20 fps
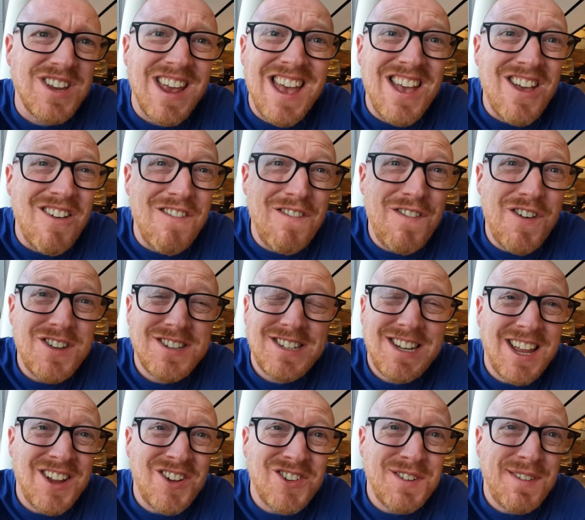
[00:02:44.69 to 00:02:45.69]
First
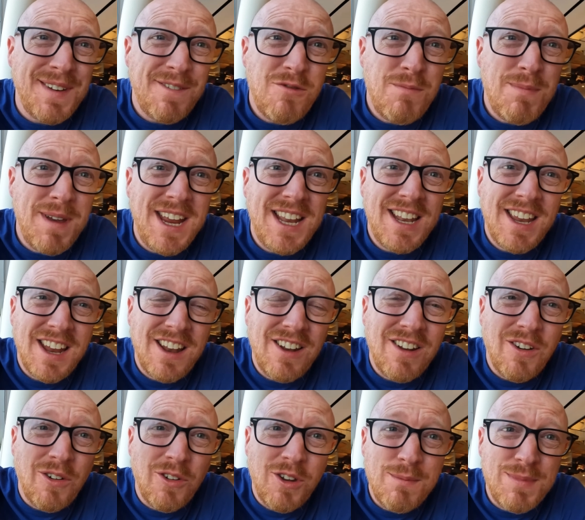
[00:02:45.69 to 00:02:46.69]
lounge I've ever been
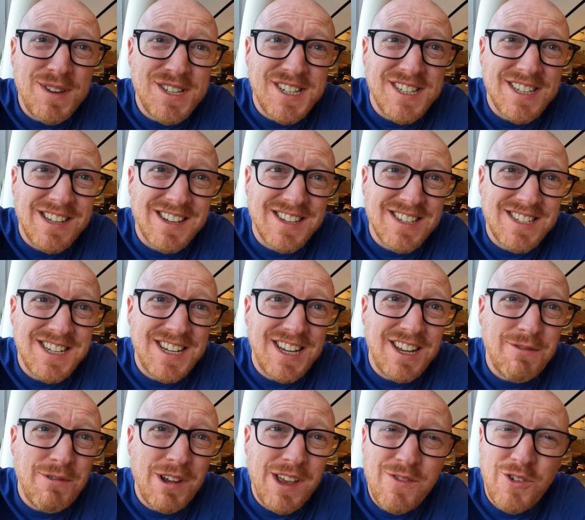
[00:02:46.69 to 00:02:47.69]
in on a business class
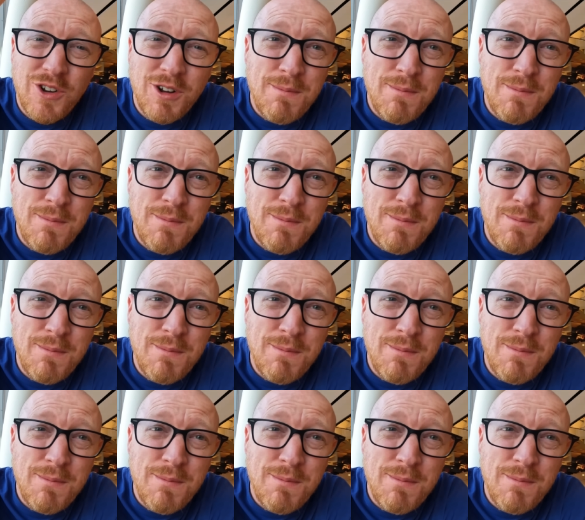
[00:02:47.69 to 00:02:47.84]
ticket with